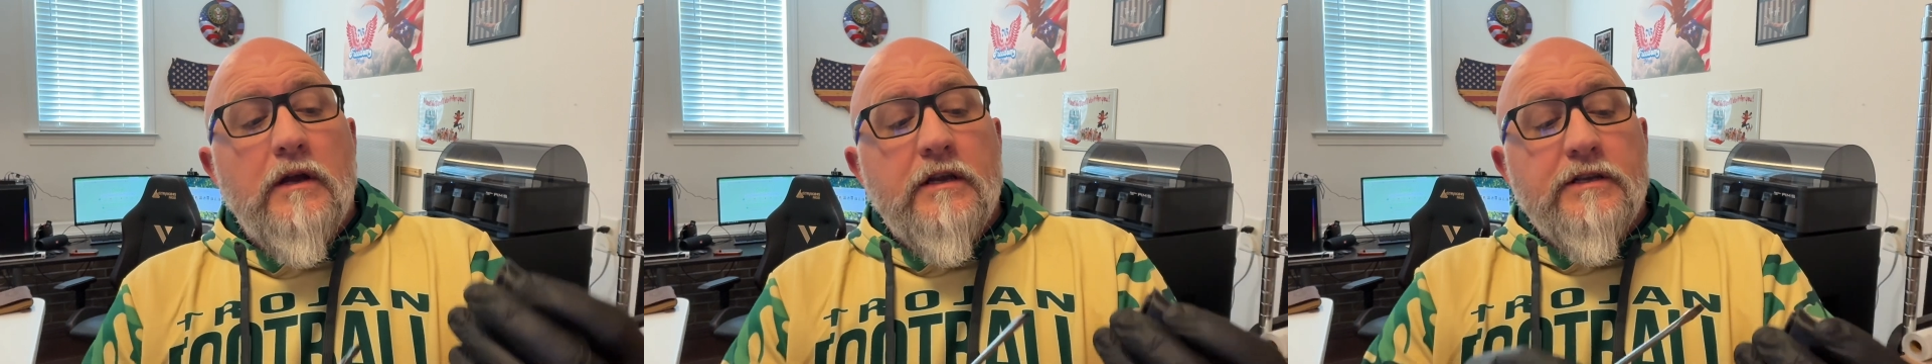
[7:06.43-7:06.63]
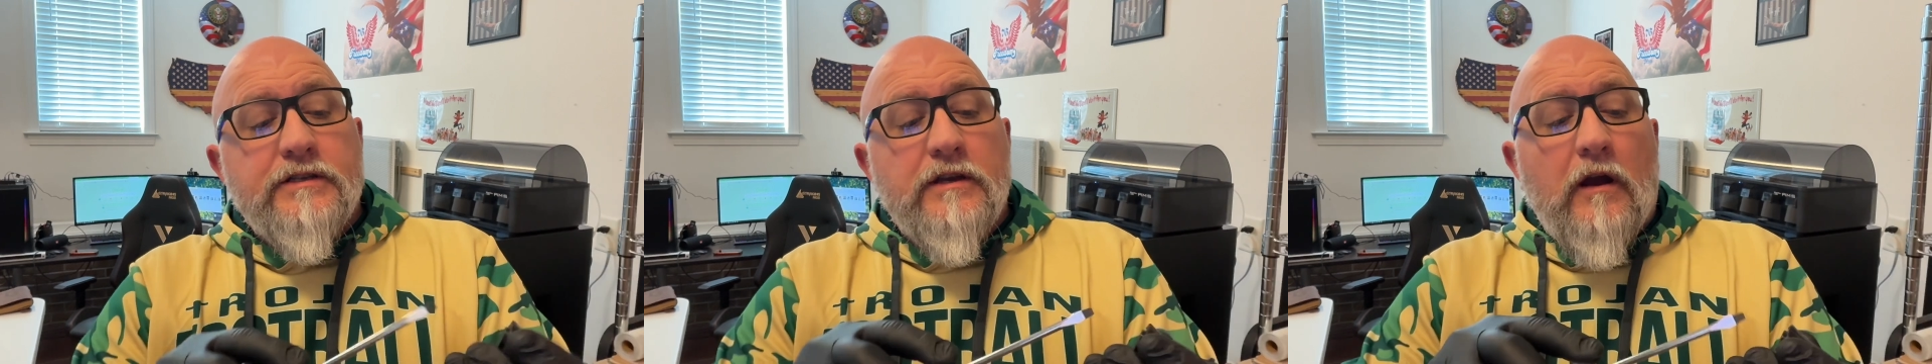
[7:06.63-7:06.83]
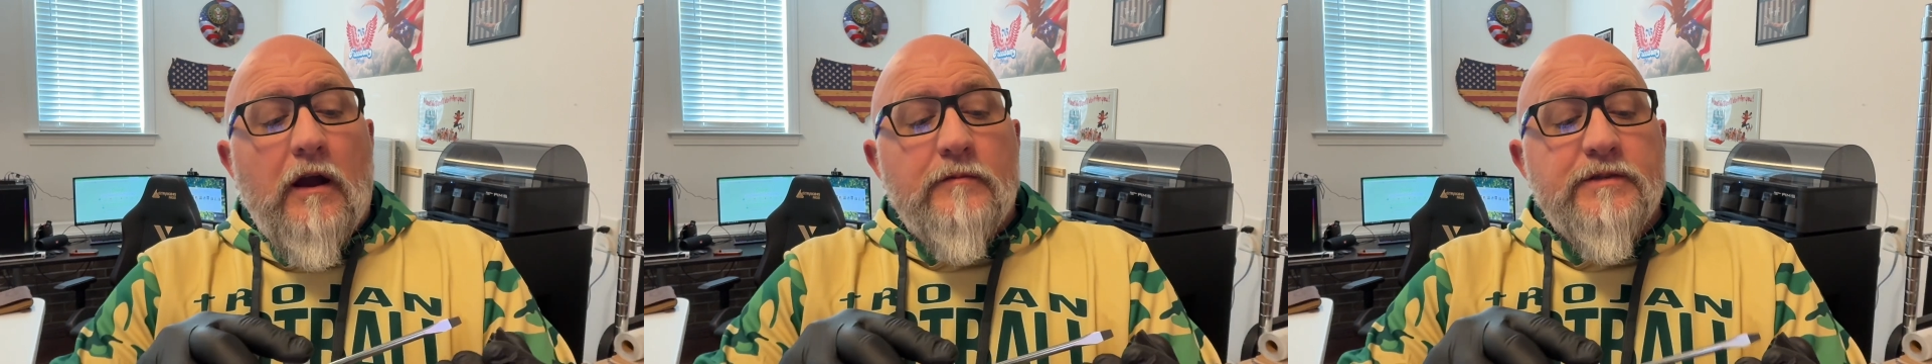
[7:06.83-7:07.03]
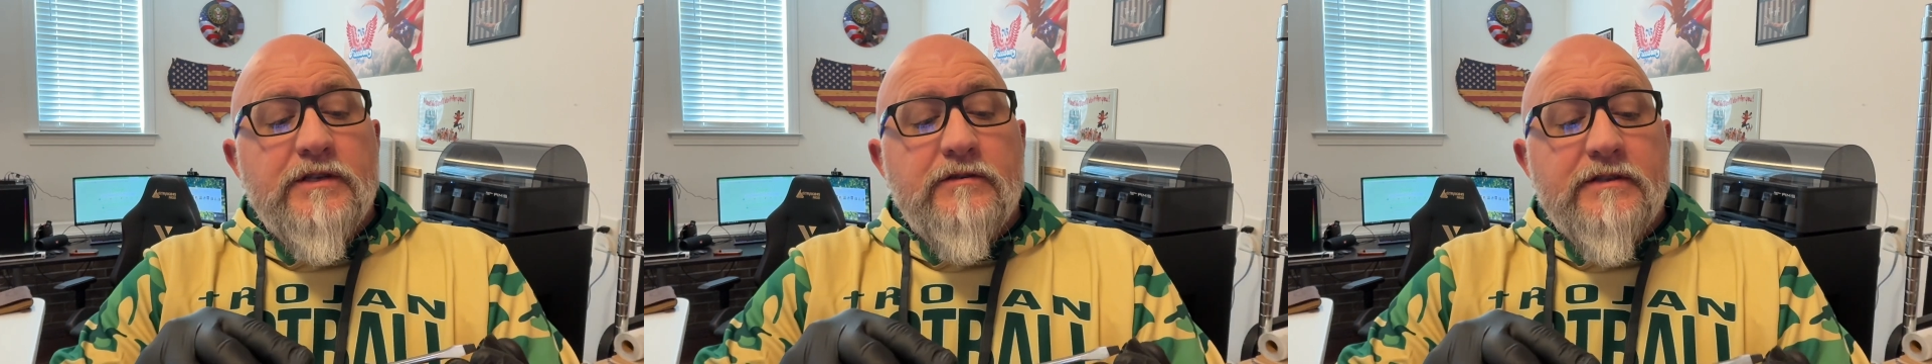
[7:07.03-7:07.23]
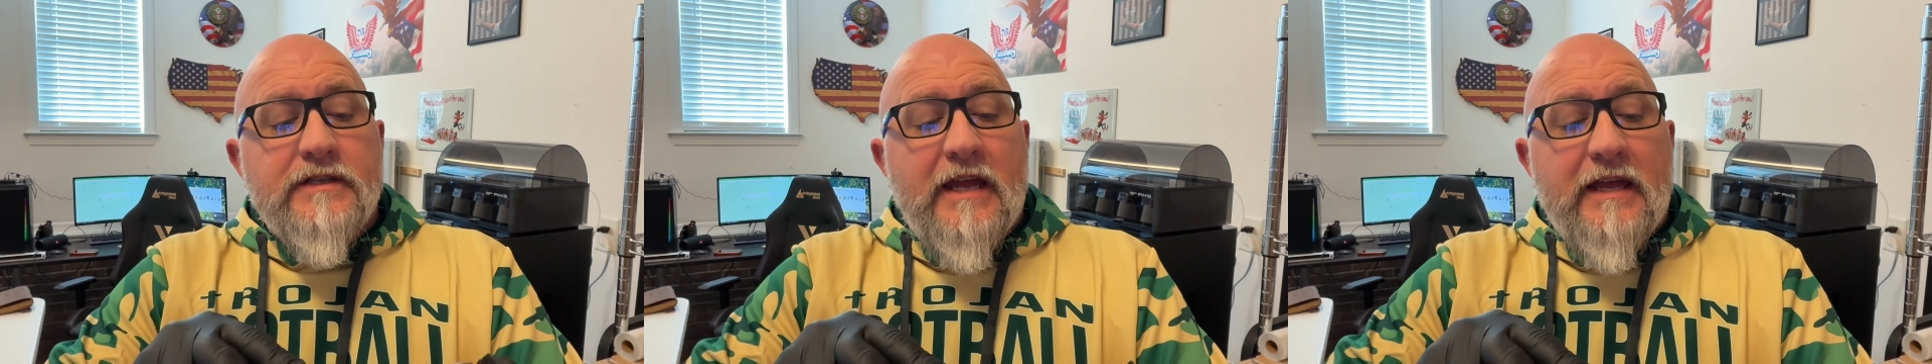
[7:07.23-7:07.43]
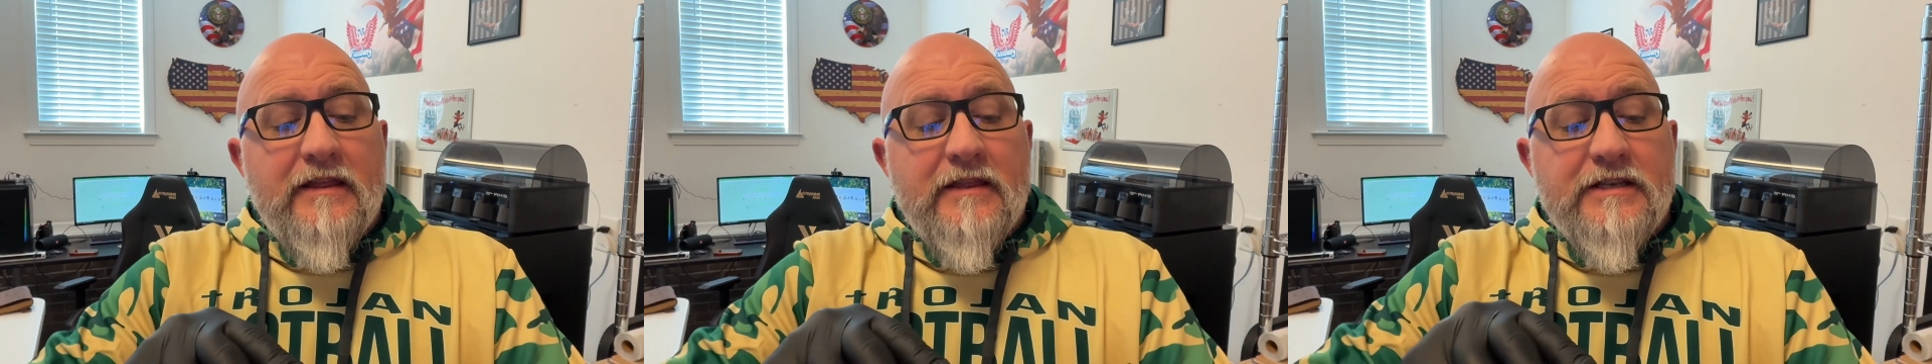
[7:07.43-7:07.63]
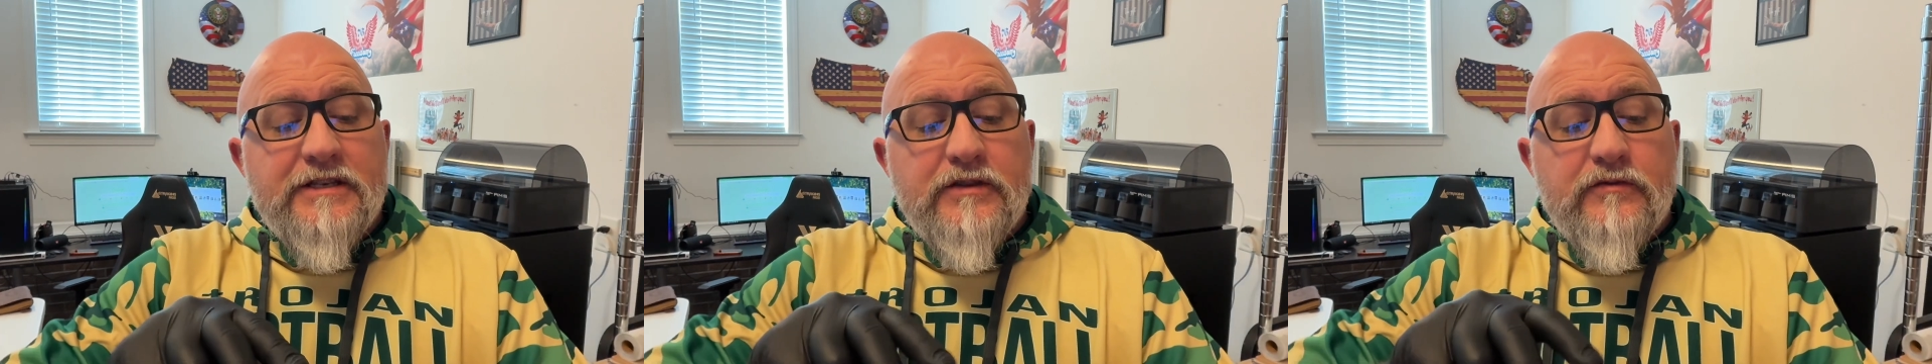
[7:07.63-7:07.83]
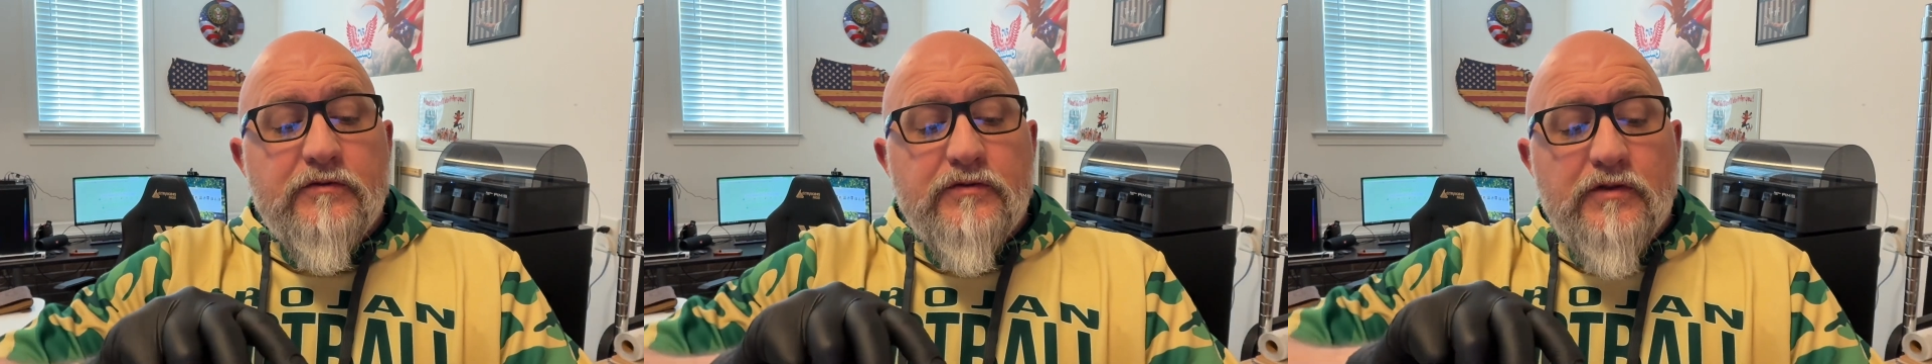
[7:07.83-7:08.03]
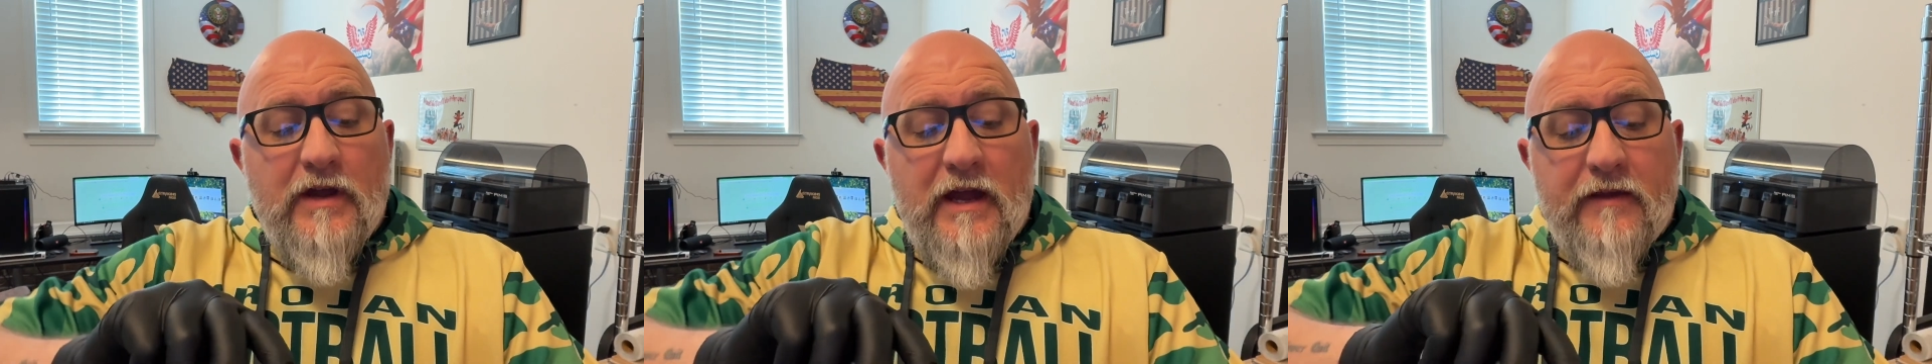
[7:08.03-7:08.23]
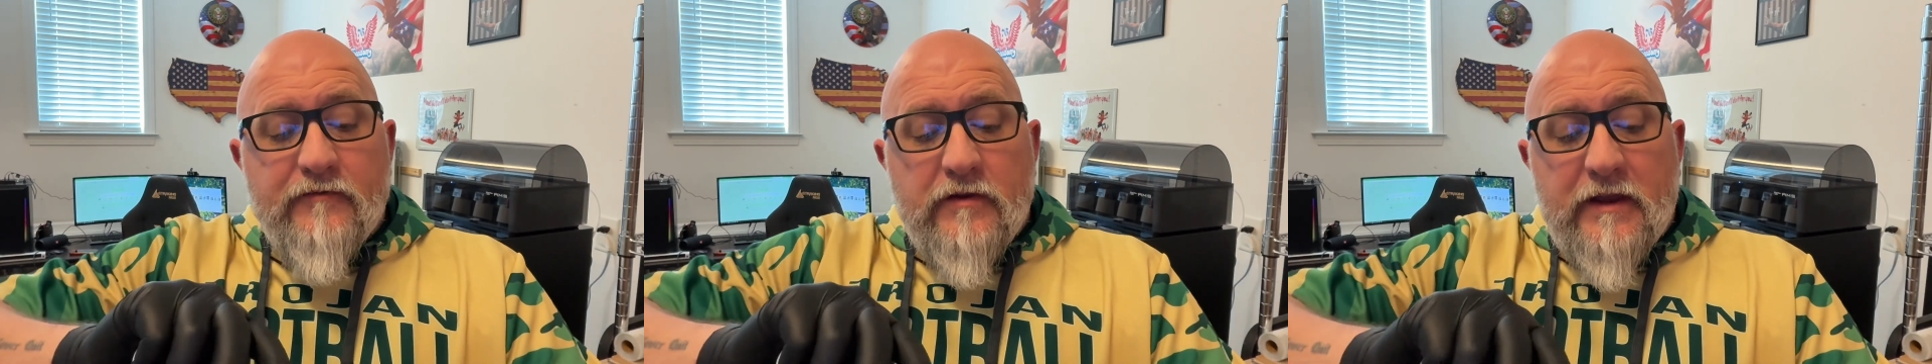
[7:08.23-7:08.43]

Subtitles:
So I'm just going to take this screwdriver,